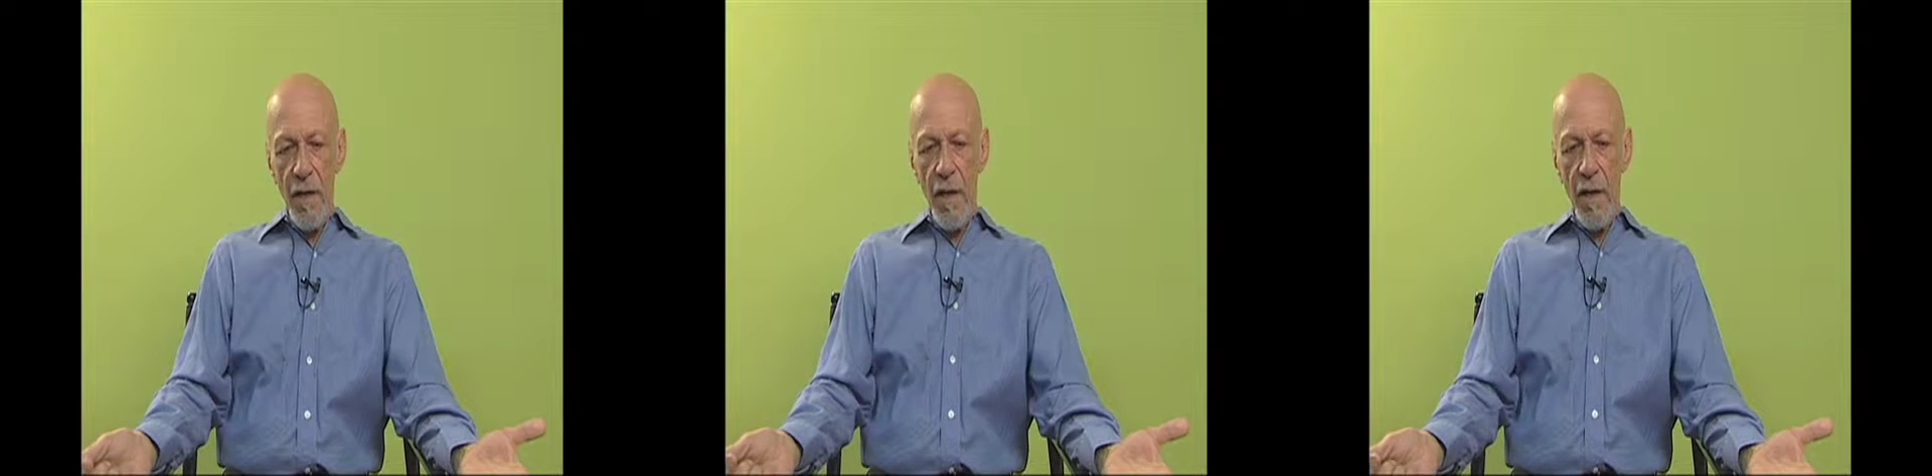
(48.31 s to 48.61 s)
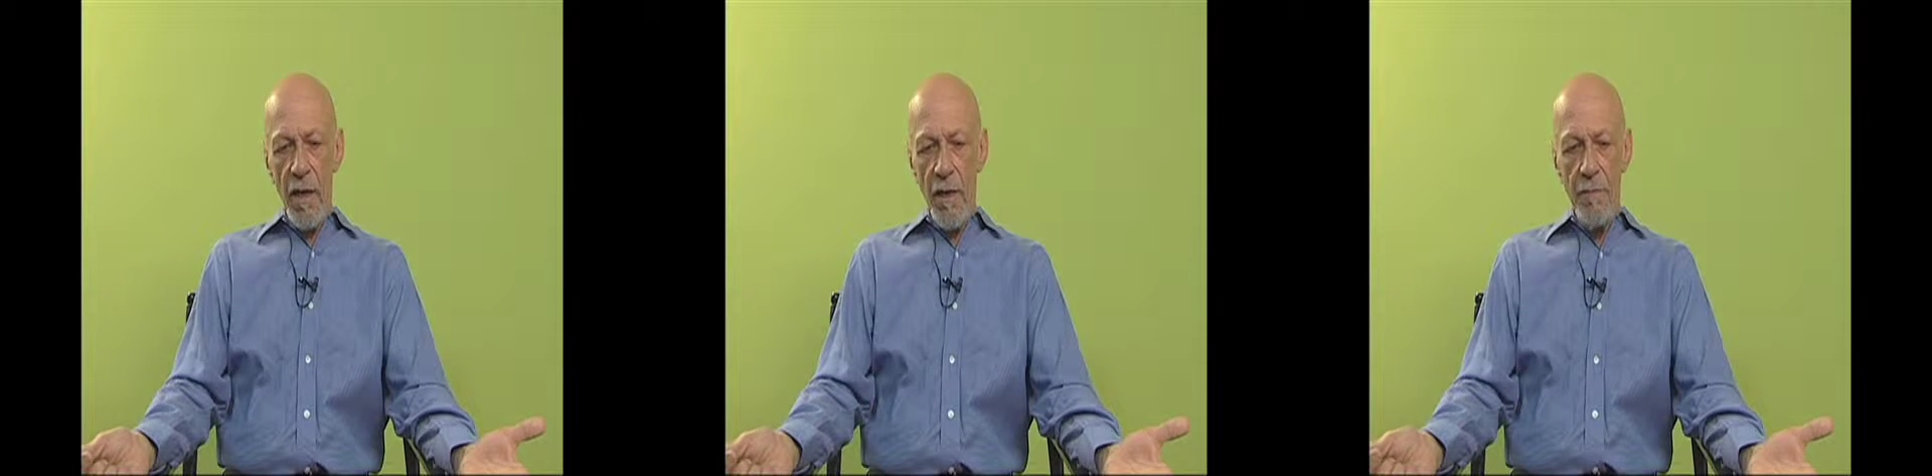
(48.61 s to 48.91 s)

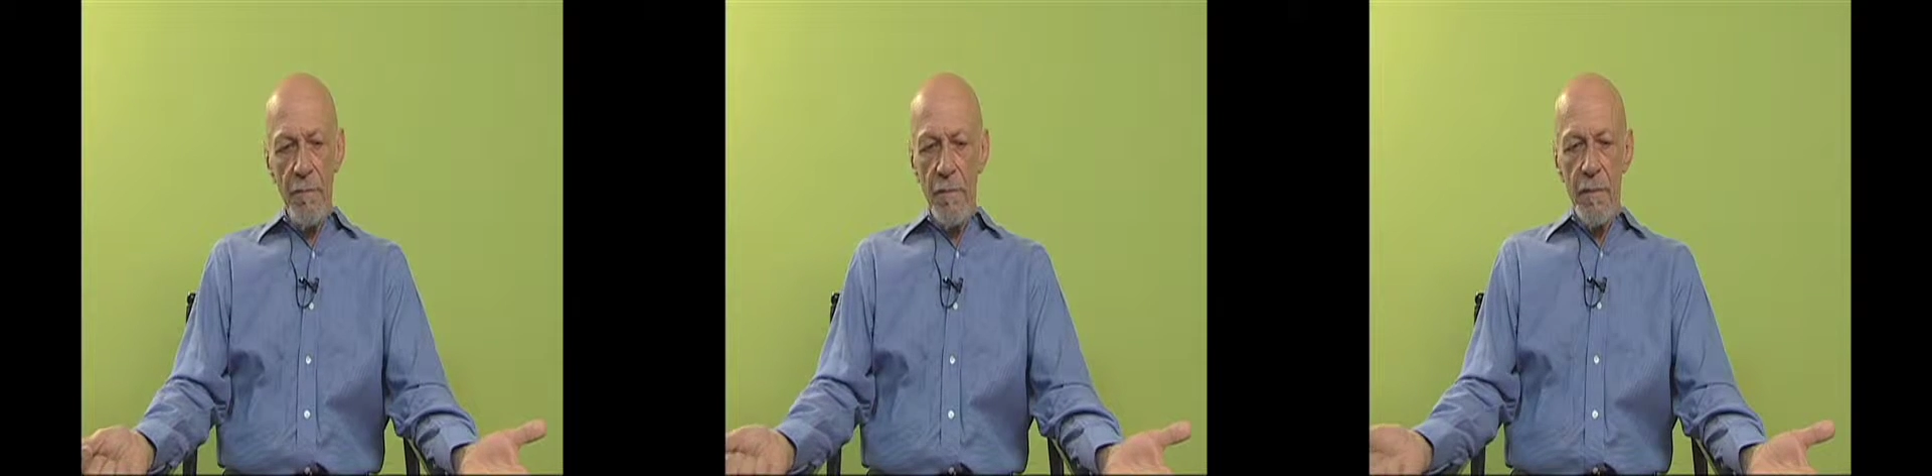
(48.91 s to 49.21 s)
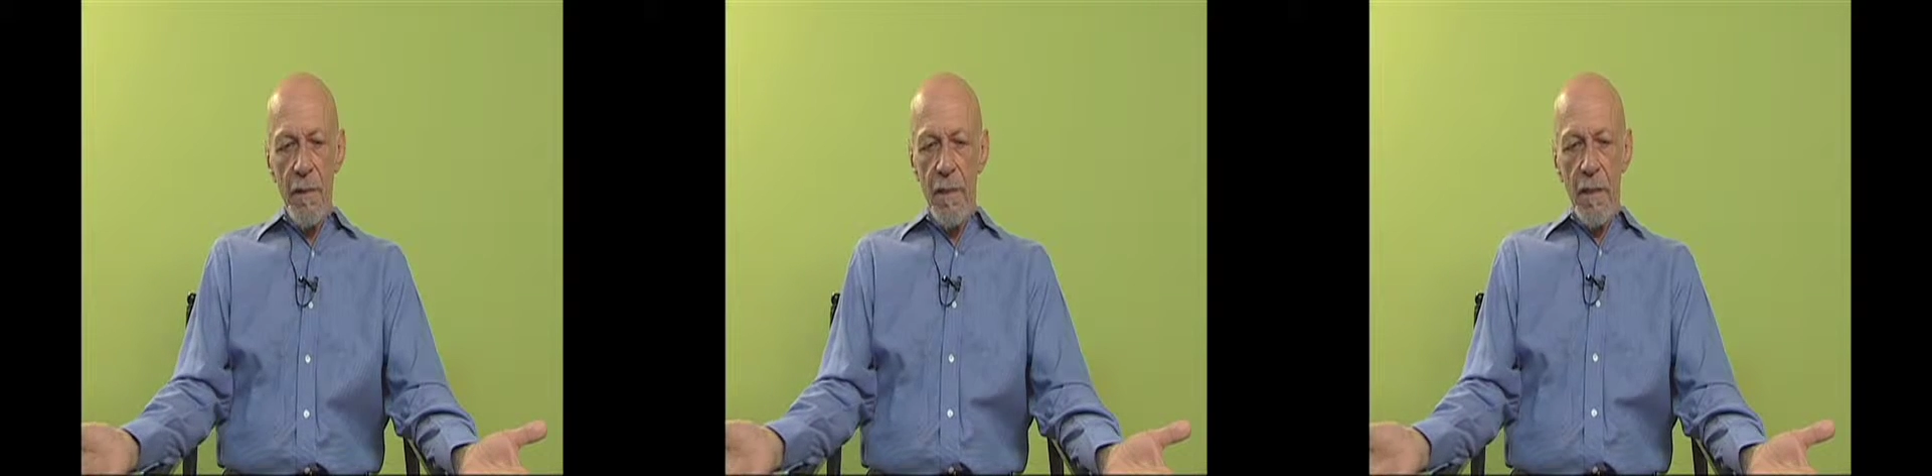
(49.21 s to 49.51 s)

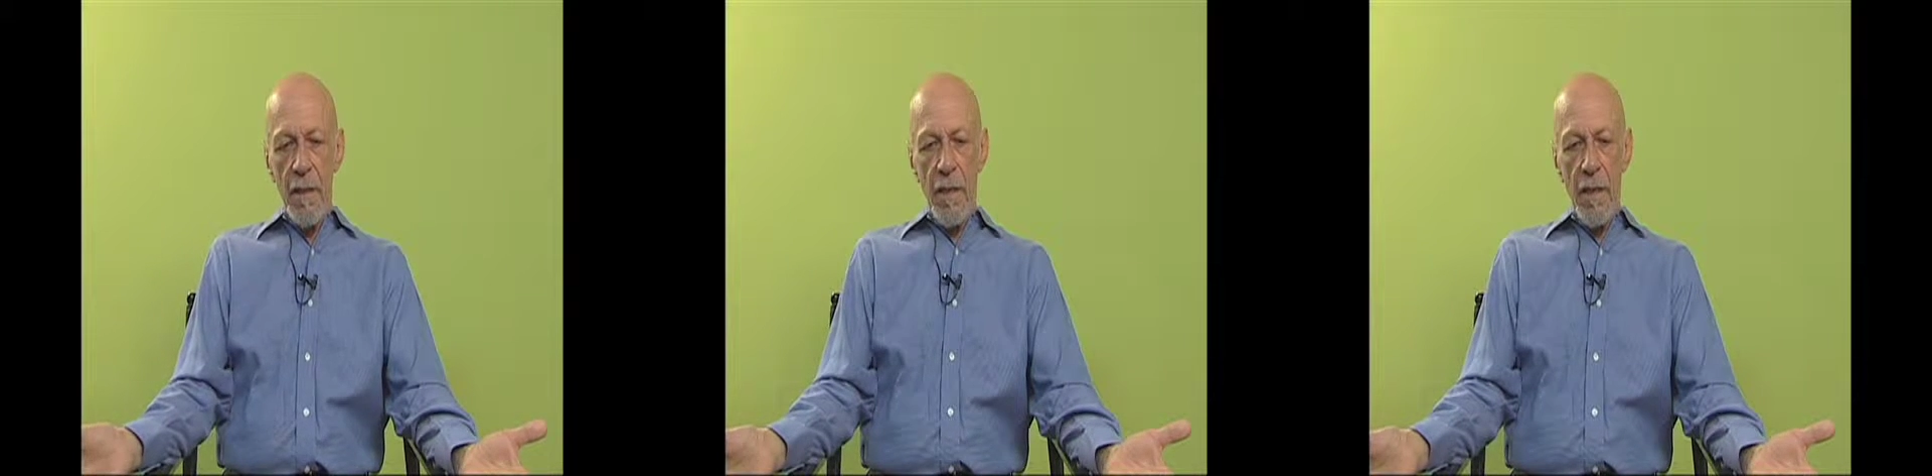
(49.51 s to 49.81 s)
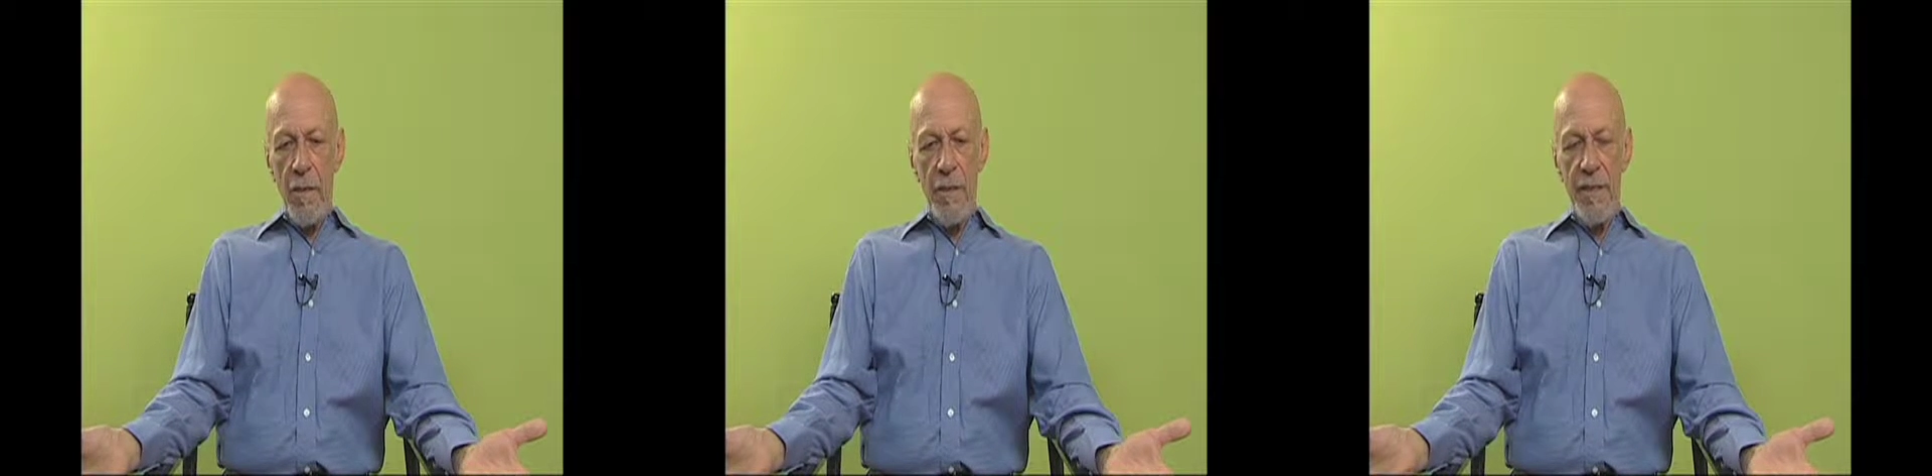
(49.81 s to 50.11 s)

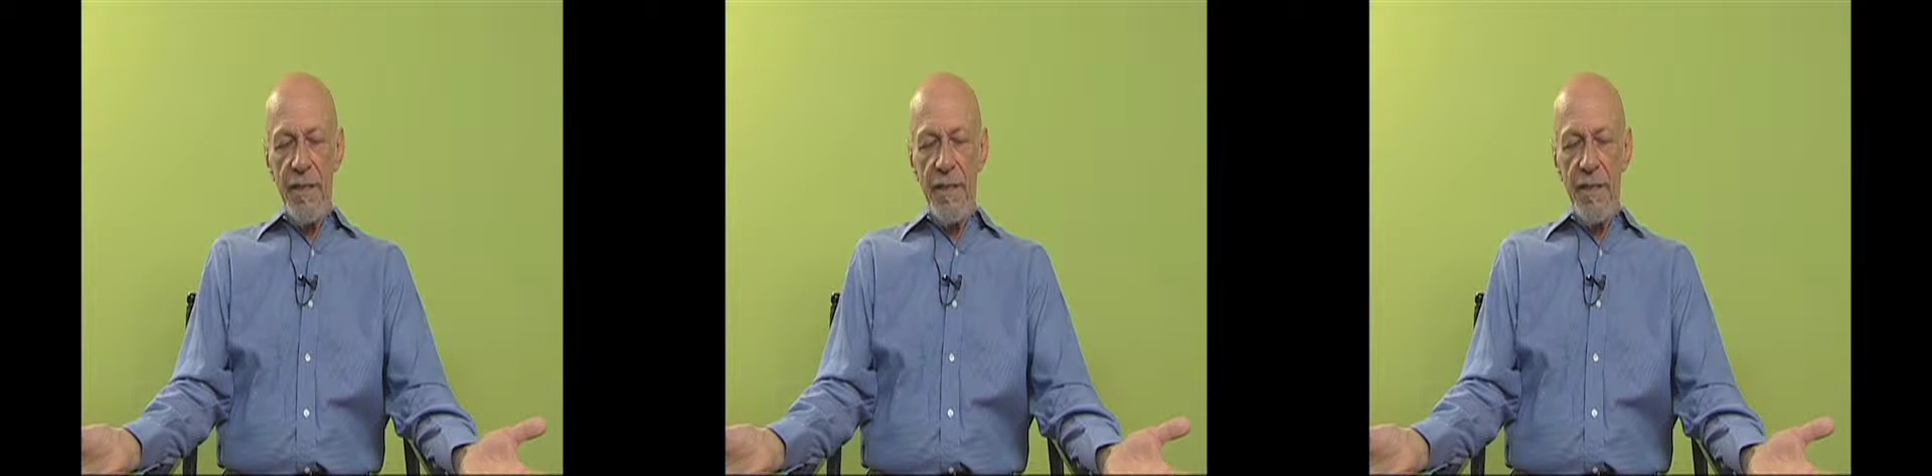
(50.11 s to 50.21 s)
early